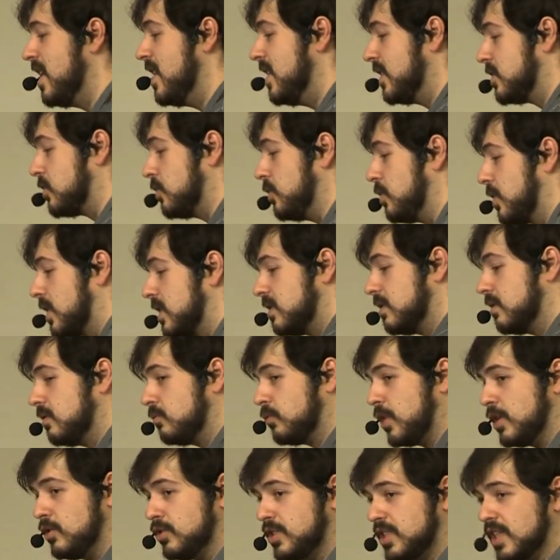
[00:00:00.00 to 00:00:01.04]
So you can,
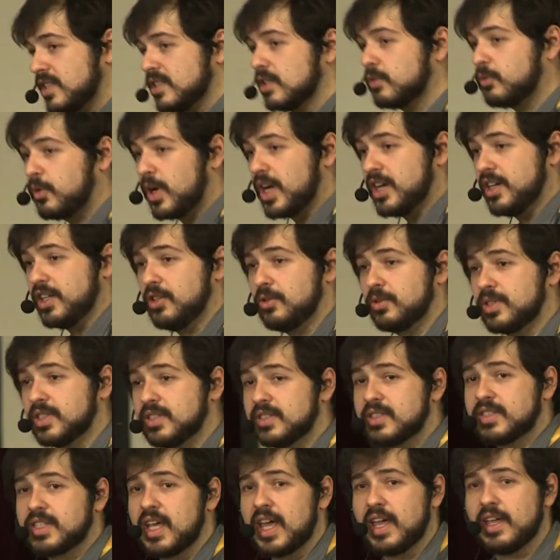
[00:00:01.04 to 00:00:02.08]
when you send a query, you can
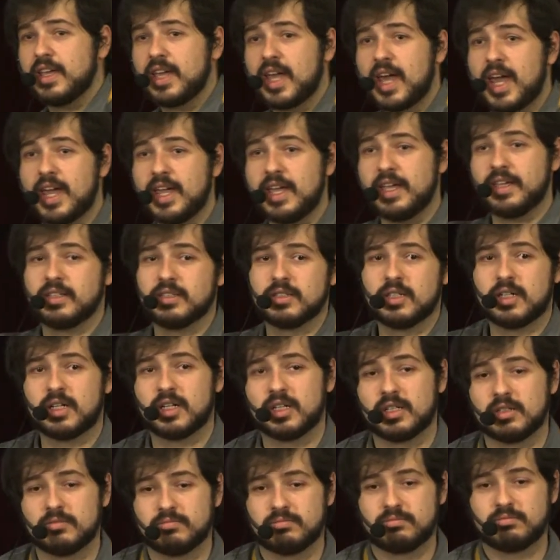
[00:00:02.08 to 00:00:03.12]
say, hey,
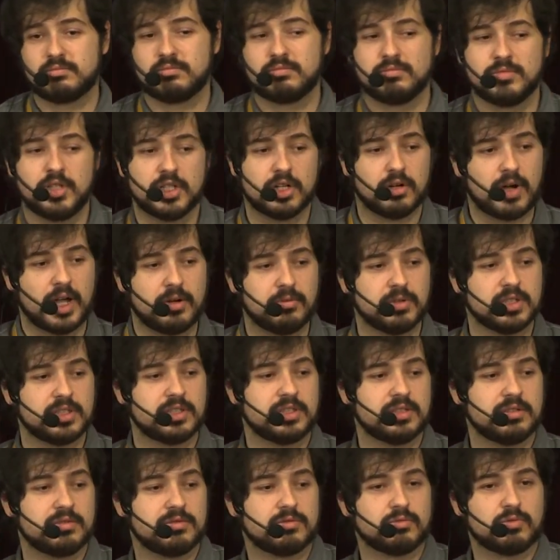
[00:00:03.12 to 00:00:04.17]
you know,
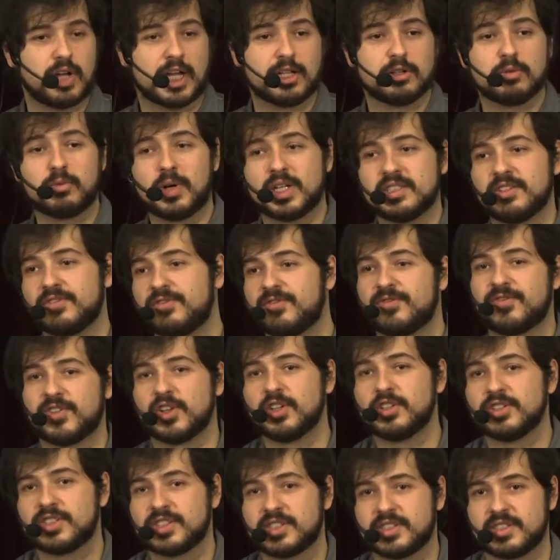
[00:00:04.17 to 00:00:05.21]
I don't want the
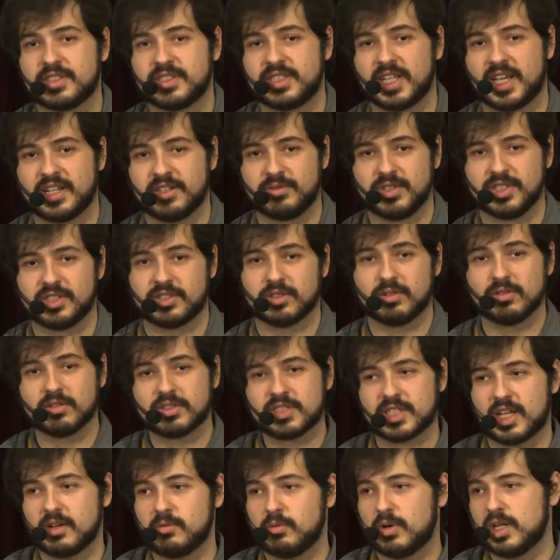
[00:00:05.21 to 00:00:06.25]
first 10
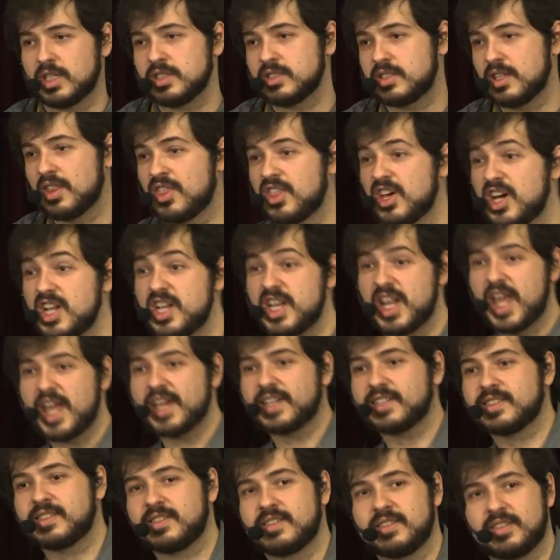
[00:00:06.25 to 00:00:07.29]
results. I want the
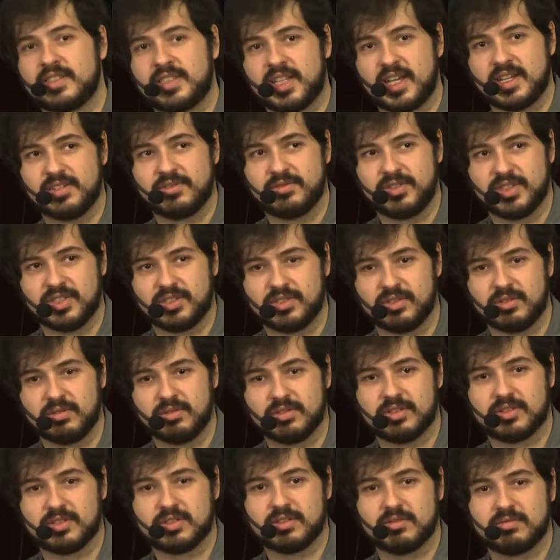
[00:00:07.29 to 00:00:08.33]
next 10
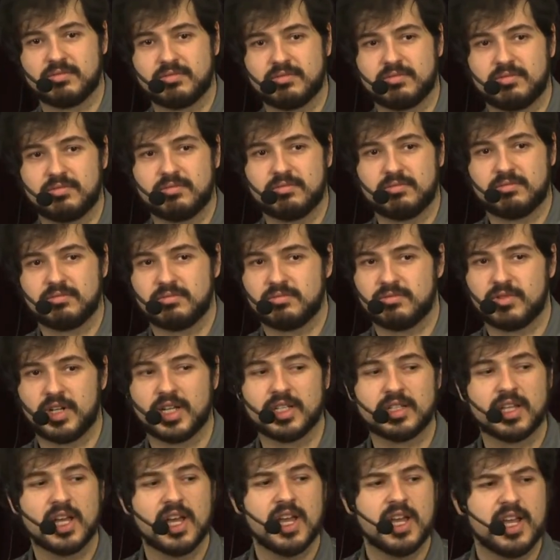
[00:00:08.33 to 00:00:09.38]
results. Right?